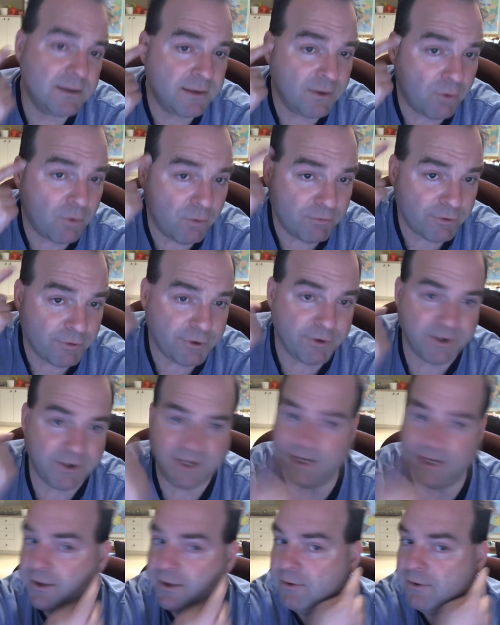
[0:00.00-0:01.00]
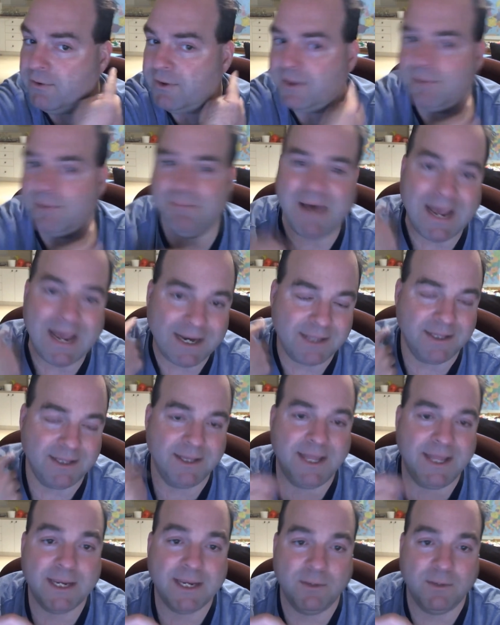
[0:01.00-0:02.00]
over your ear and the back of the
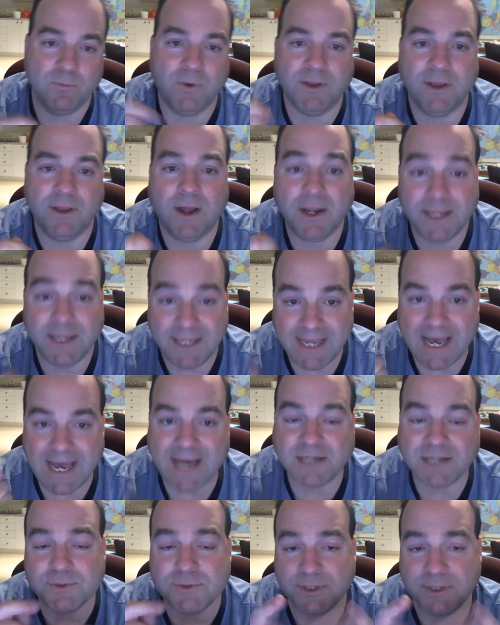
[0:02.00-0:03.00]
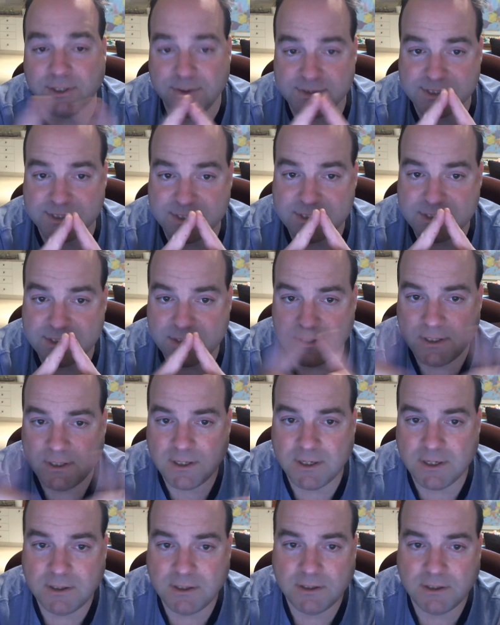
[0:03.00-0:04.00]
neck and whatnot, he actually uses
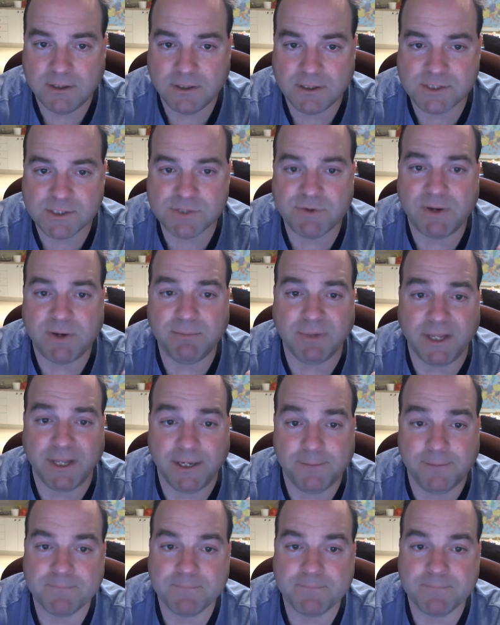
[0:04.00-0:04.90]
a straight blade.